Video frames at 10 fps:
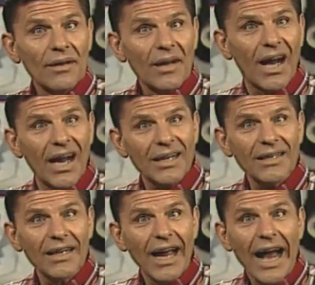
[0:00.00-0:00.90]
Huh?
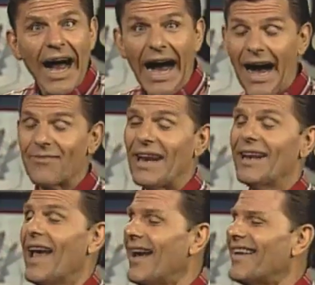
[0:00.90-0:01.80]
I
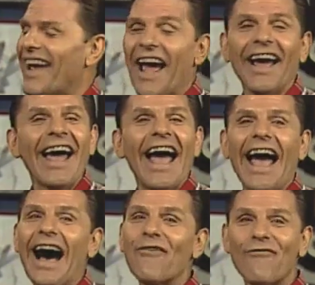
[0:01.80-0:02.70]
mean,
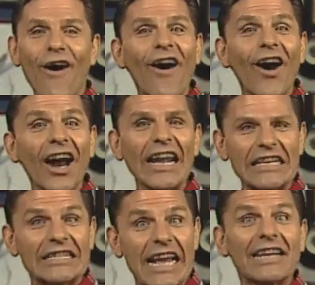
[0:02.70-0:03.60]
how far
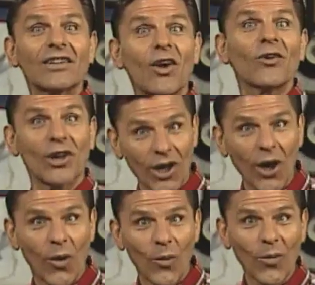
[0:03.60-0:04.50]
is that going to
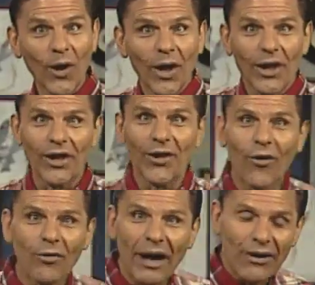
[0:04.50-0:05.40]
go? You
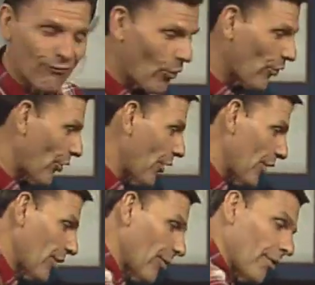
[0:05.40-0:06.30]
know, about 4:30
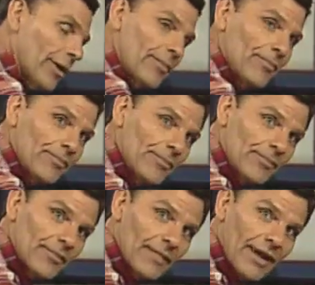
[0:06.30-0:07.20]
in the morning
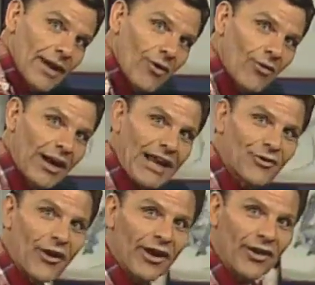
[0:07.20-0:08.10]
when that
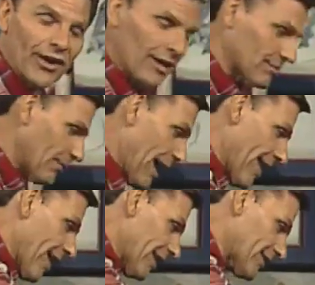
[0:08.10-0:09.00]
trainer comes
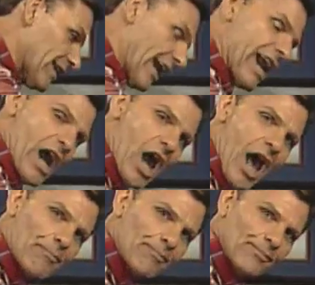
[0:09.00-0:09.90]
by there and says, "Get
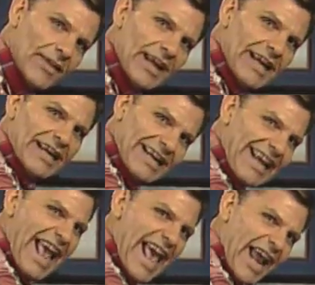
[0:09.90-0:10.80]
up,
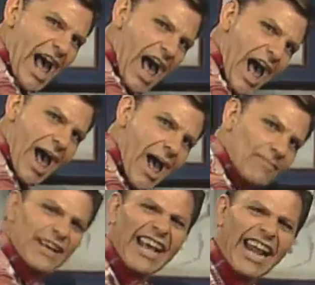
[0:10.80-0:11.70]
get up,
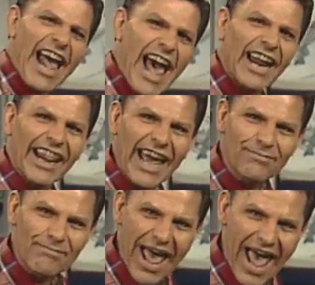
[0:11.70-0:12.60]
get out of that
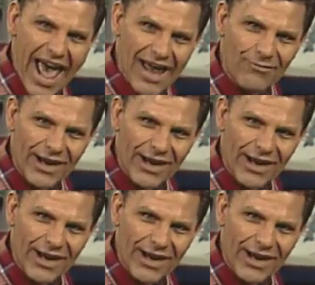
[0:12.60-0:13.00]
bed.